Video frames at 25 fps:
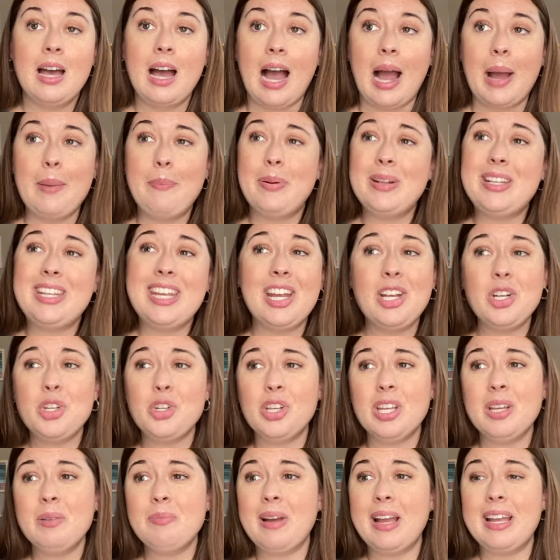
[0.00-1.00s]
I
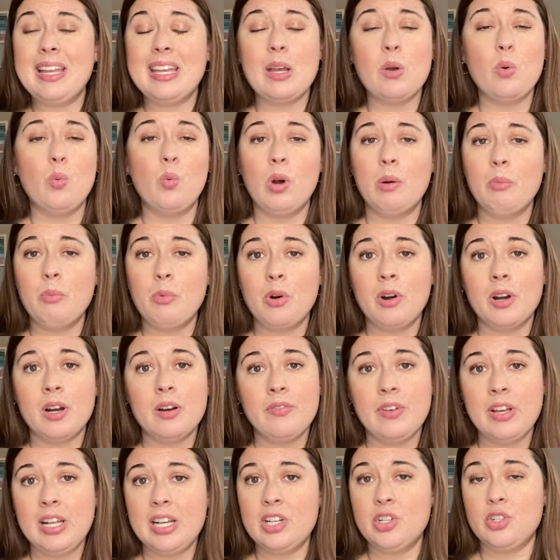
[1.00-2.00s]
potentially might get one more of
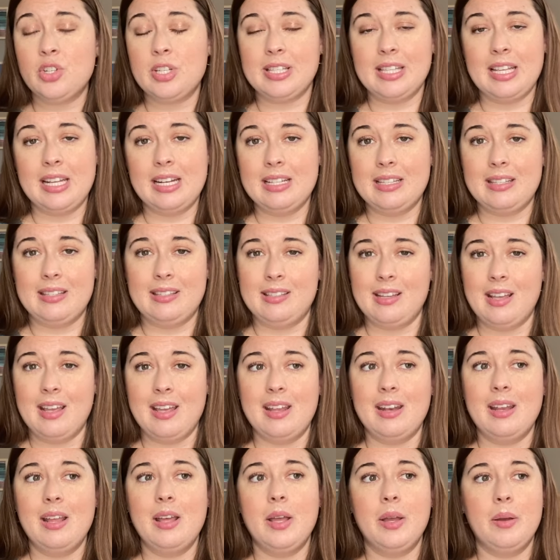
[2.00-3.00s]
it and just let it
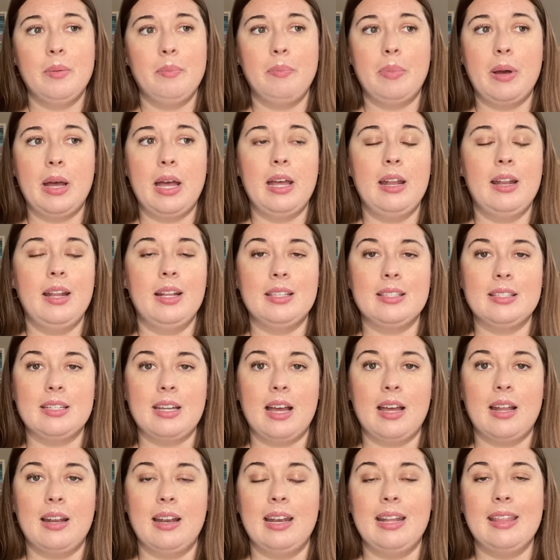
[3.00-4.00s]
sit, but it's
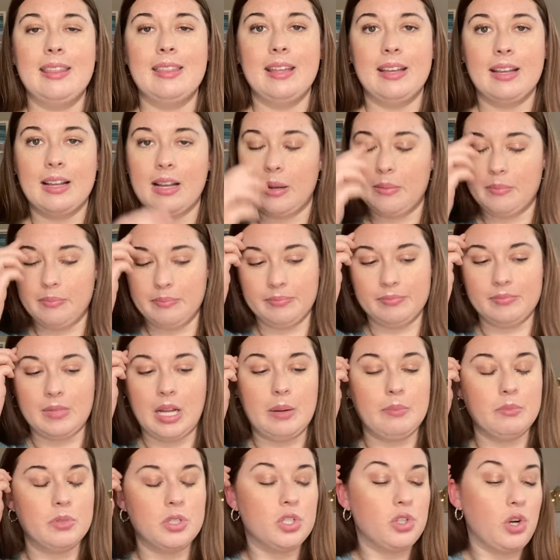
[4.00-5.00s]
not anything
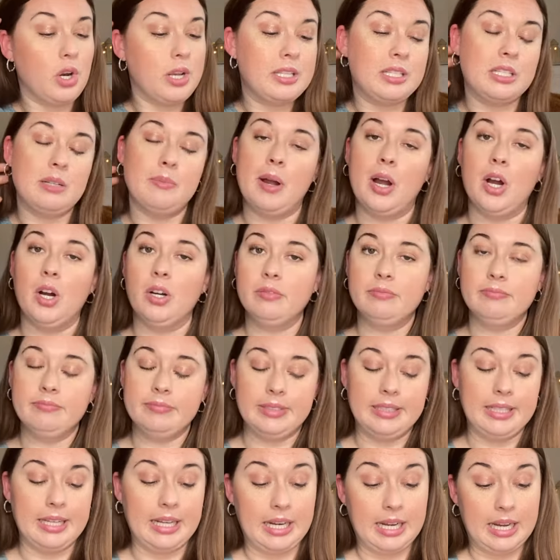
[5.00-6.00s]
I'm stressed about
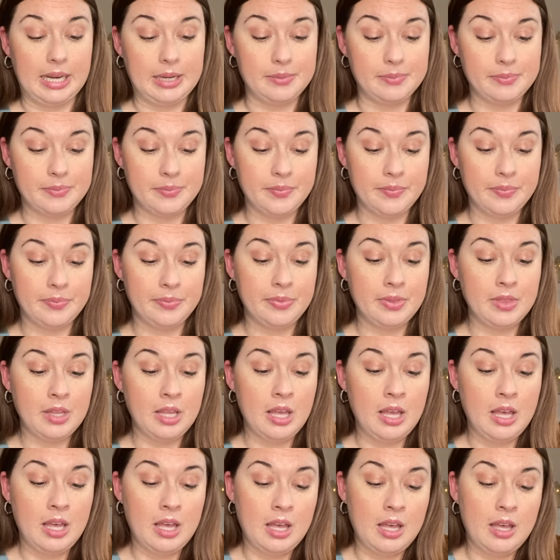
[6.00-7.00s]
getting.
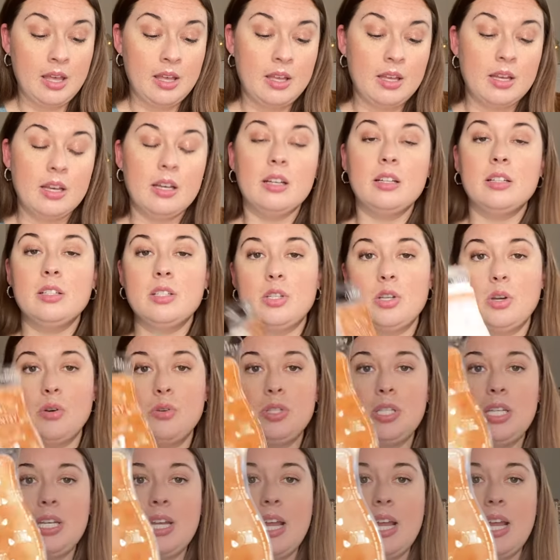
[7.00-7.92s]
Toasted